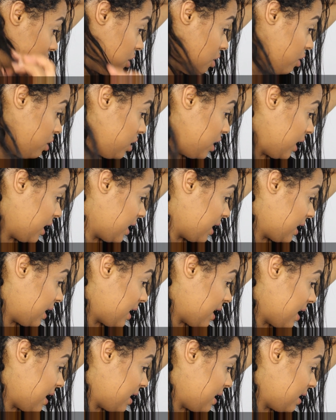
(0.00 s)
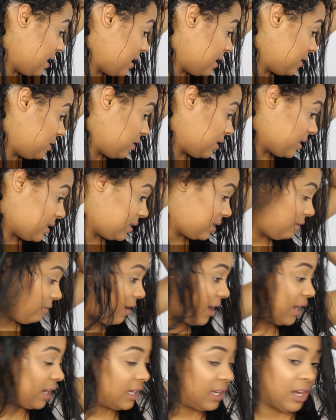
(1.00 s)
curling again, as you can see
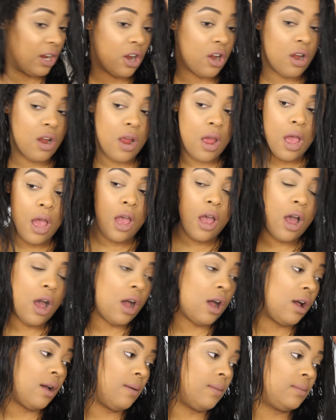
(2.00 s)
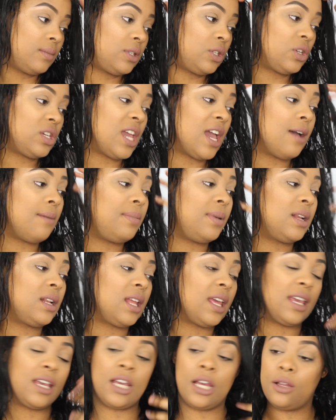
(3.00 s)
right here. So yeah, I've been
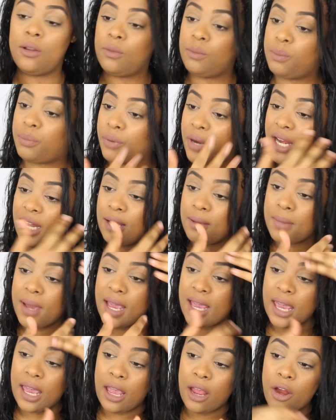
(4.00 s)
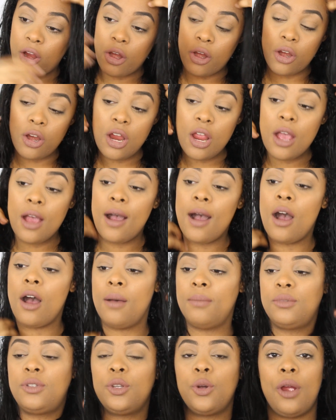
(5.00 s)
like braiding my hair
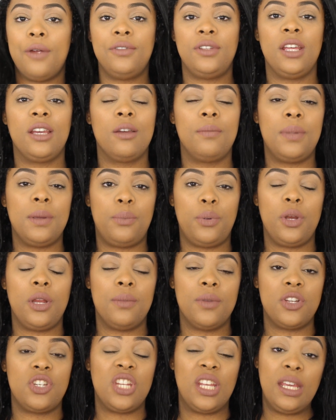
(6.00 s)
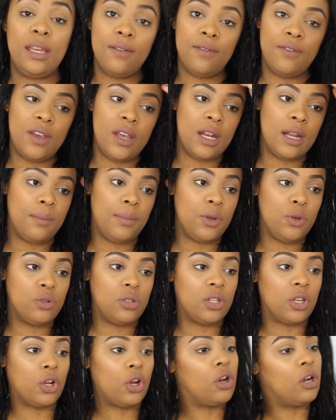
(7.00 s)
so everything could be pretty much even. I've been
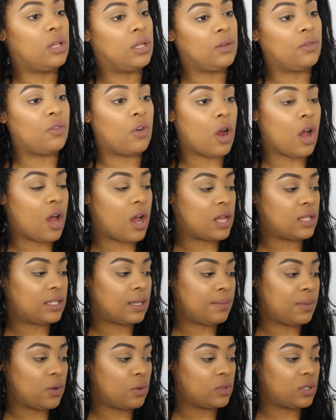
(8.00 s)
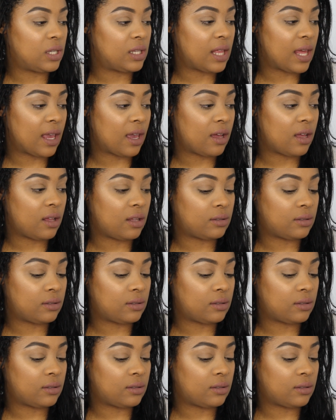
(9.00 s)
using the curling rods. I've been using like